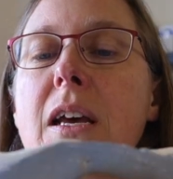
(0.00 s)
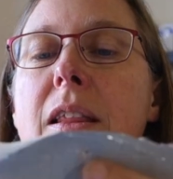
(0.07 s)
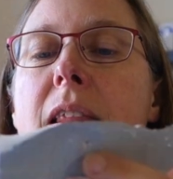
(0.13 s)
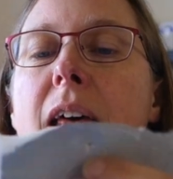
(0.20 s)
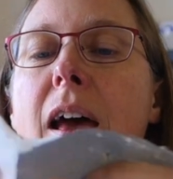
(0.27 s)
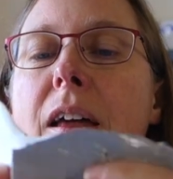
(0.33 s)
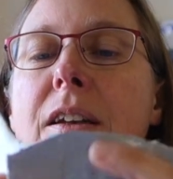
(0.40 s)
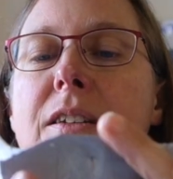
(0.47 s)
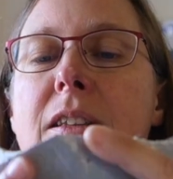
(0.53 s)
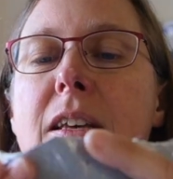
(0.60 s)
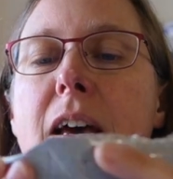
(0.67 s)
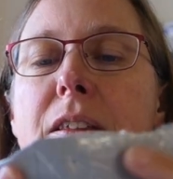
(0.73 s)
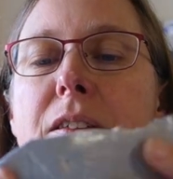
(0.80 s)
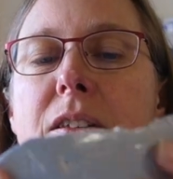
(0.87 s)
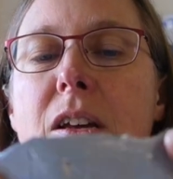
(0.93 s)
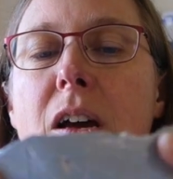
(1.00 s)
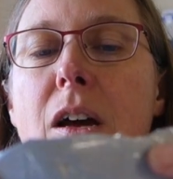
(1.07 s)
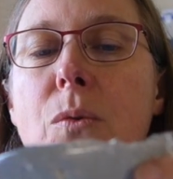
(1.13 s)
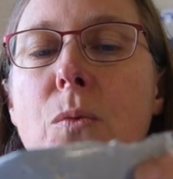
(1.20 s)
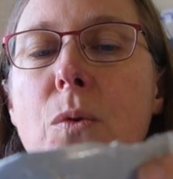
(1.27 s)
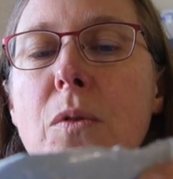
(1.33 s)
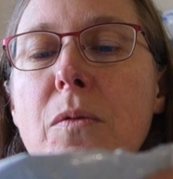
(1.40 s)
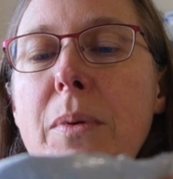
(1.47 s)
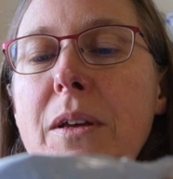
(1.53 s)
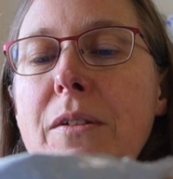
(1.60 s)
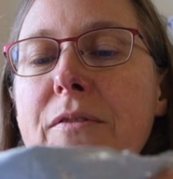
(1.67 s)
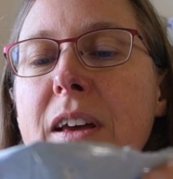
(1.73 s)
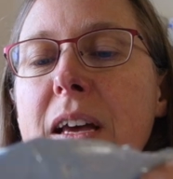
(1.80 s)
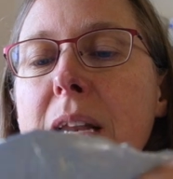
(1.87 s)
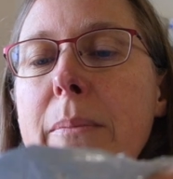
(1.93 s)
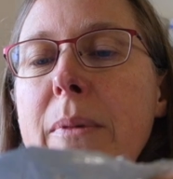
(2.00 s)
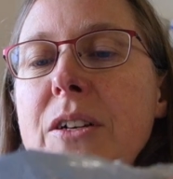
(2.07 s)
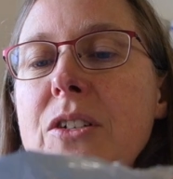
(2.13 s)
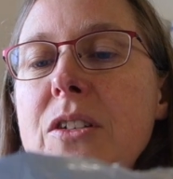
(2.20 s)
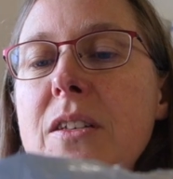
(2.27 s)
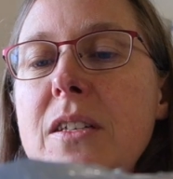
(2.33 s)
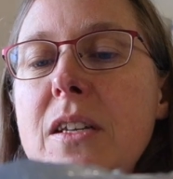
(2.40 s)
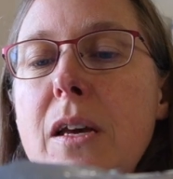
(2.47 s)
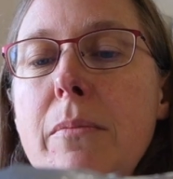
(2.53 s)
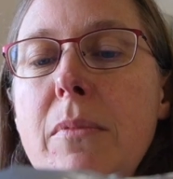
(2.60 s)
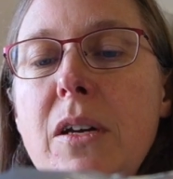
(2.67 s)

that the other side would be fairly much the same.